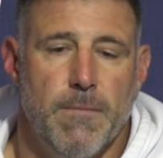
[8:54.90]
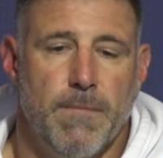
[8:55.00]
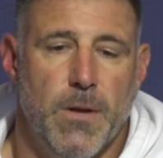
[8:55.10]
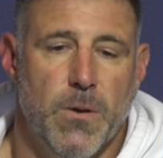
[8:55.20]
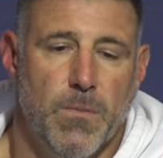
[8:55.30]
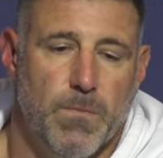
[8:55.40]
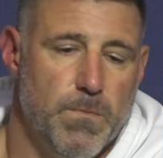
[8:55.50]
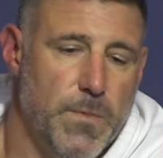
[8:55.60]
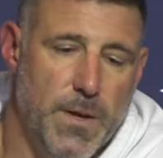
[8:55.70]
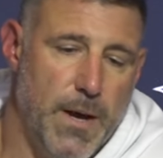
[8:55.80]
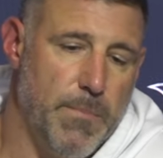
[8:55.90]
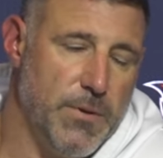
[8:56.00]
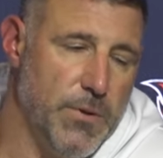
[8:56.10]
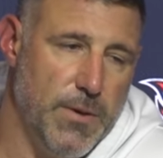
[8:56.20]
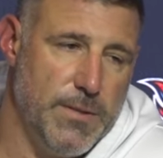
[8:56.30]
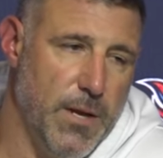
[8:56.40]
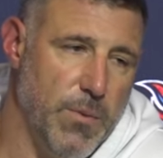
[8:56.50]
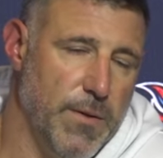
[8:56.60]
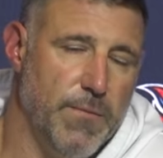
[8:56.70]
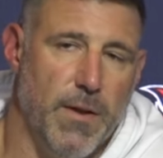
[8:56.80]
you know, the opportunities that
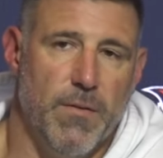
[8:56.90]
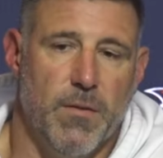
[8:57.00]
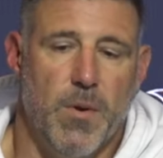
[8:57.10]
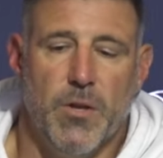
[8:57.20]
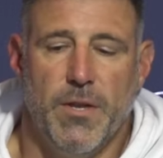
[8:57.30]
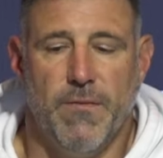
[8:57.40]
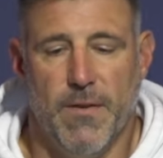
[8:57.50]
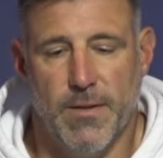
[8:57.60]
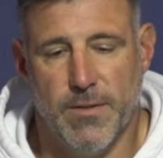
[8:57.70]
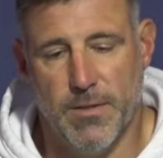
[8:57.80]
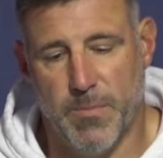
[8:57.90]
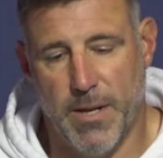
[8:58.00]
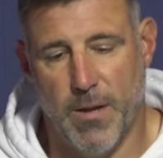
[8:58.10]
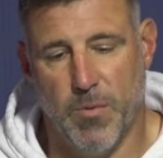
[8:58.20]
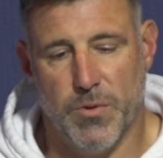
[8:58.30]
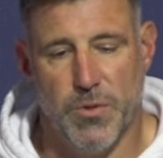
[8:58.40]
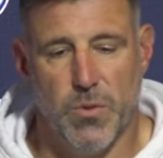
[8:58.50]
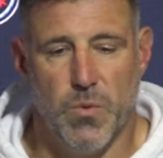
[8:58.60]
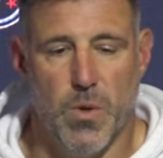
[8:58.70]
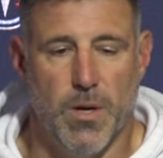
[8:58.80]
we've given him on defense, he's been able
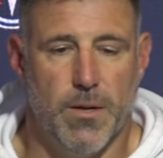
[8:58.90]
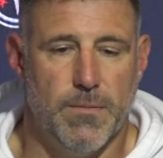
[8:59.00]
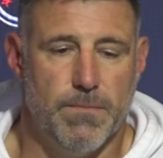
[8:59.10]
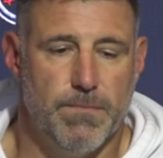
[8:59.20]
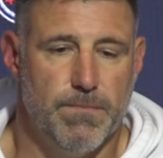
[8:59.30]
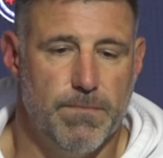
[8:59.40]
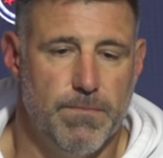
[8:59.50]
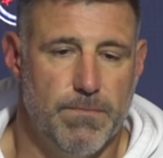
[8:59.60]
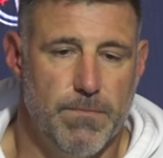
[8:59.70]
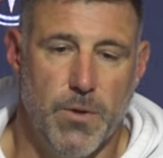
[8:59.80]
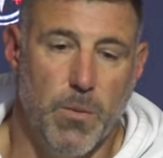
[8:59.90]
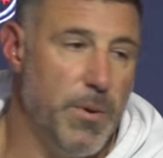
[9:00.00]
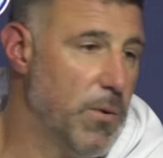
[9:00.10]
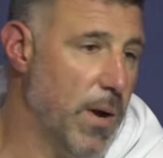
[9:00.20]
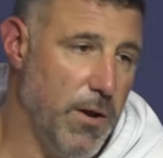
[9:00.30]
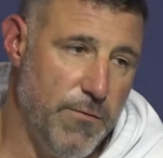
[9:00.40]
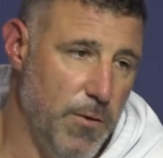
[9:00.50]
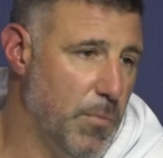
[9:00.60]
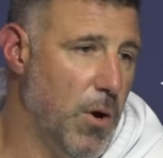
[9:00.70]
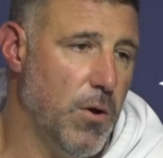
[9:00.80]
to, uh, you know, be around the
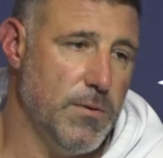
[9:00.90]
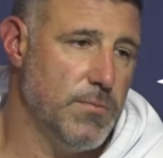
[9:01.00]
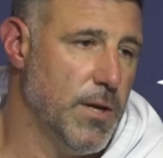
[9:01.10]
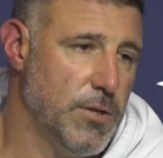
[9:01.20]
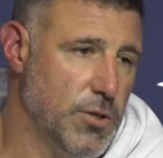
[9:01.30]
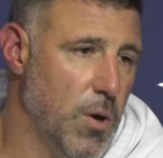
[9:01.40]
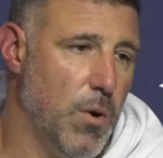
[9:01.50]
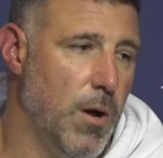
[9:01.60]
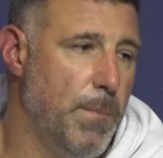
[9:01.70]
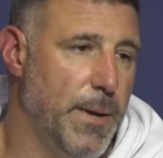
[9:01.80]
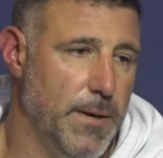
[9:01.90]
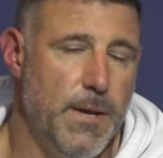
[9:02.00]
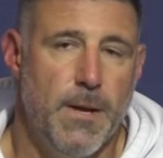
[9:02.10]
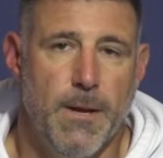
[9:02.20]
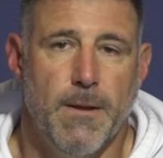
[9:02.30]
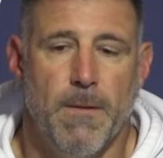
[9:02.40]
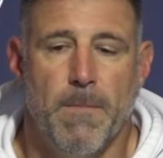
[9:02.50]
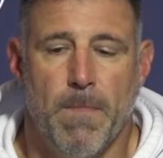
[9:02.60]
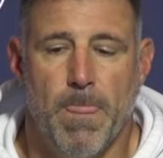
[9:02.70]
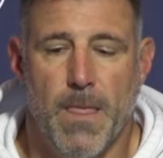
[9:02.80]
football and, and show up. And,
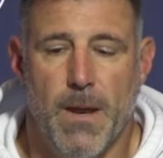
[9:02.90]
you